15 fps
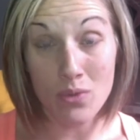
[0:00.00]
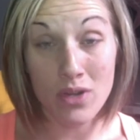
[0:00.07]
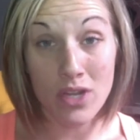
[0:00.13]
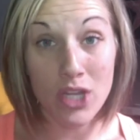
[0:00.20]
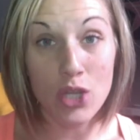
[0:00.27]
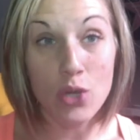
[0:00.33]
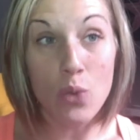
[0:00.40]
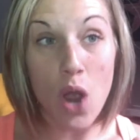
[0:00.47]

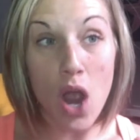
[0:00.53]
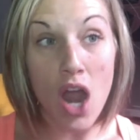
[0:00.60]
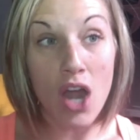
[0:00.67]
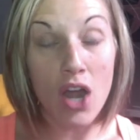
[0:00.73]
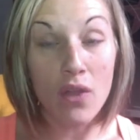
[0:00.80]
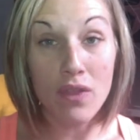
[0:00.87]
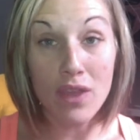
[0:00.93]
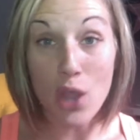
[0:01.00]
you
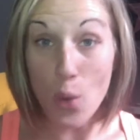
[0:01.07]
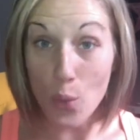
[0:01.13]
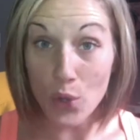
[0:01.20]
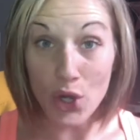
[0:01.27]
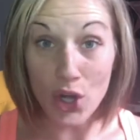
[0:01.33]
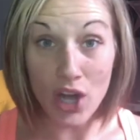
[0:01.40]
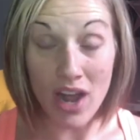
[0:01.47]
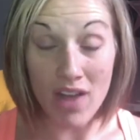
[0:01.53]
are the
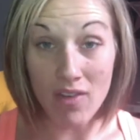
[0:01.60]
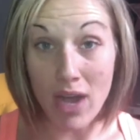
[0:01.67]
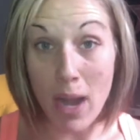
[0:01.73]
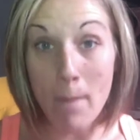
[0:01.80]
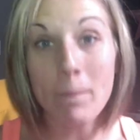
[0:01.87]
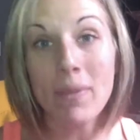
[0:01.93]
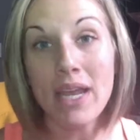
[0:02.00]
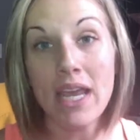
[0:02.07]
owner of a
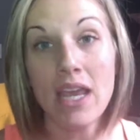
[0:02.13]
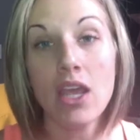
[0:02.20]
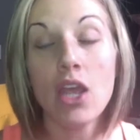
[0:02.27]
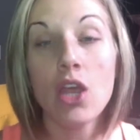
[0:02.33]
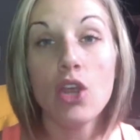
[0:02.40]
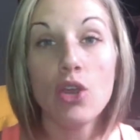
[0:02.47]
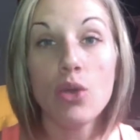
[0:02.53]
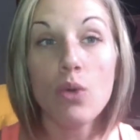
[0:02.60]
company,
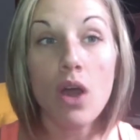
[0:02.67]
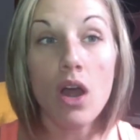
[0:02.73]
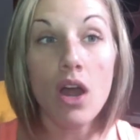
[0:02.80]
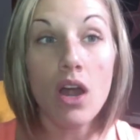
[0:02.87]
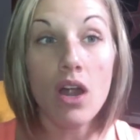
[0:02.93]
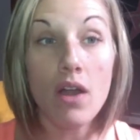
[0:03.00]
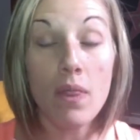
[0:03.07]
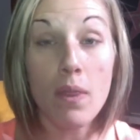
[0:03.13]
you
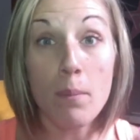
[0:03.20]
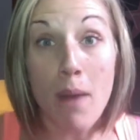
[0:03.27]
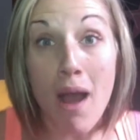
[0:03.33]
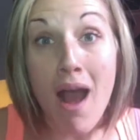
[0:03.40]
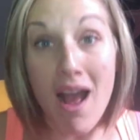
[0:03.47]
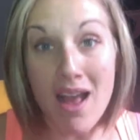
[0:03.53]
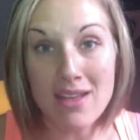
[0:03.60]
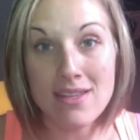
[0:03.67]
are the
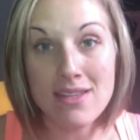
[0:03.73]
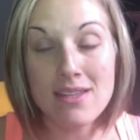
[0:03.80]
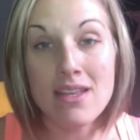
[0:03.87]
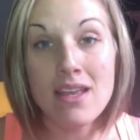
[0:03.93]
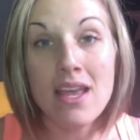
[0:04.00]
boss